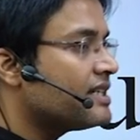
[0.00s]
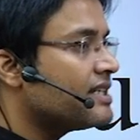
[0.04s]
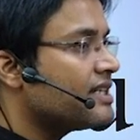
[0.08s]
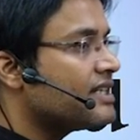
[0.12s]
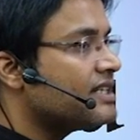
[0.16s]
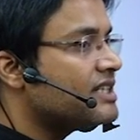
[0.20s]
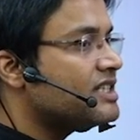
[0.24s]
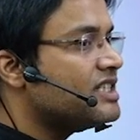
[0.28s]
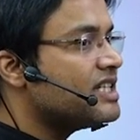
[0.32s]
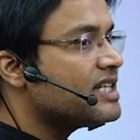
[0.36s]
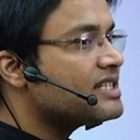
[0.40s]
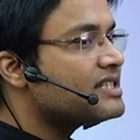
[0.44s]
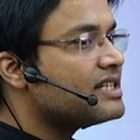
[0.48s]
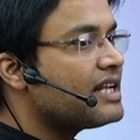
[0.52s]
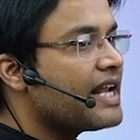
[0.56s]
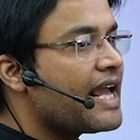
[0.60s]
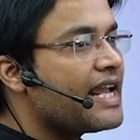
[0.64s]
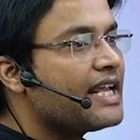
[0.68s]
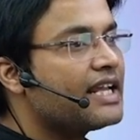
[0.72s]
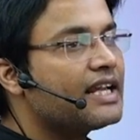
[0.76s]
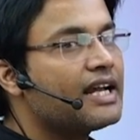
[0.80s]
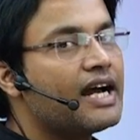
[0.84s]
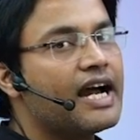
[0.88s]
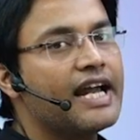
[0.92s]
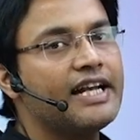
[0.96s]
just like
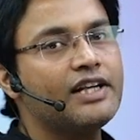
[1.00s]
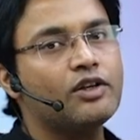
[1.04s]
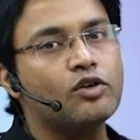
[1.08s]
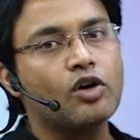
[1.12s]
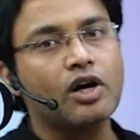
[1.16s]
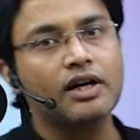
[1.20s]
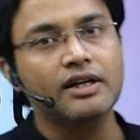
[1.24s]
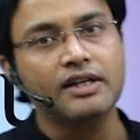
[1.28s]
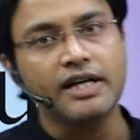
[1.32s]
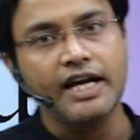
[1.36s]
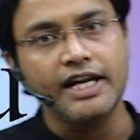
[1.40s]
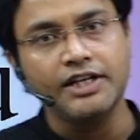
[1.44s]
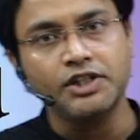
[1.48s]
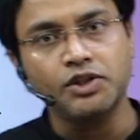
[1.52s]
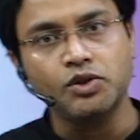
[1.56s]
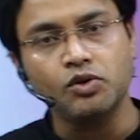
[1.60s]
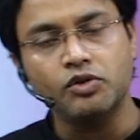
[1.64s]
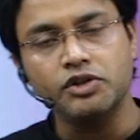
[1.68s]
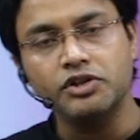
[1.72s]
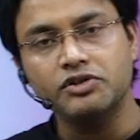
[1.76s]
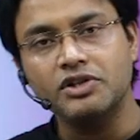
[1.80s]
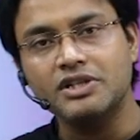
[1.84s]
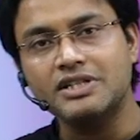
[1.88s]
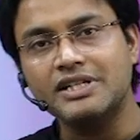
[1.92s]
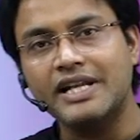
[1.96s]
I showed you
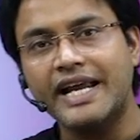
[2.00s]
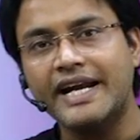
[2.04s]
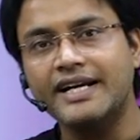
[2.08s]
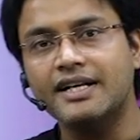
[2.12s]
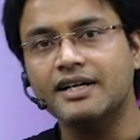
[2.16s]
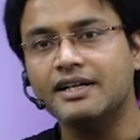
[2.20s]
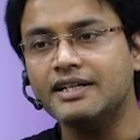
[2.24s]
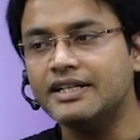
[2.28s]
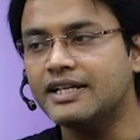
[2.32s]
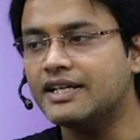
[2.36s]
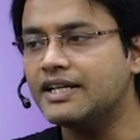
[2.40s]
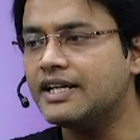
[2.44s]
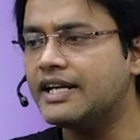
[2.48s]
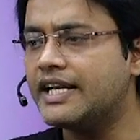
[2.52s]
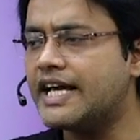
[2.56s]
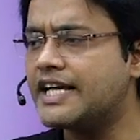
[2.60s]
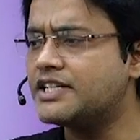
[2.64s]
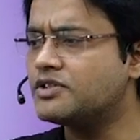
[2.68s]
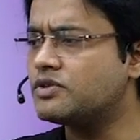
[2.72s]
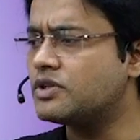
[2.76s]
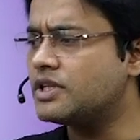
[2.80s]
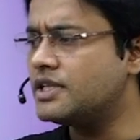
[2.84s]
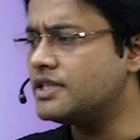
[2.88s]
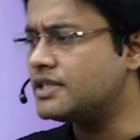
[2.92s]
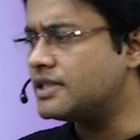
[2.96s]
the slide earlier,
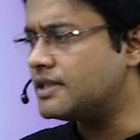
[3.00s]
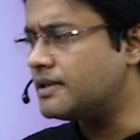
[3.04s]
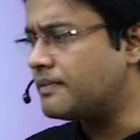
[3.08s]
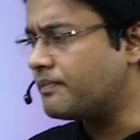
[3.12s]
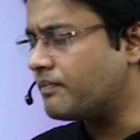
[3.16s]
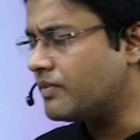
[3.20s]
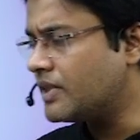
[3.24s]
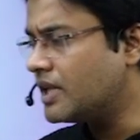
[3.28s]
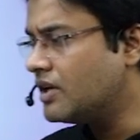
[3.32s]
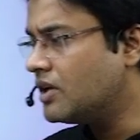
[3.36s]
naturism,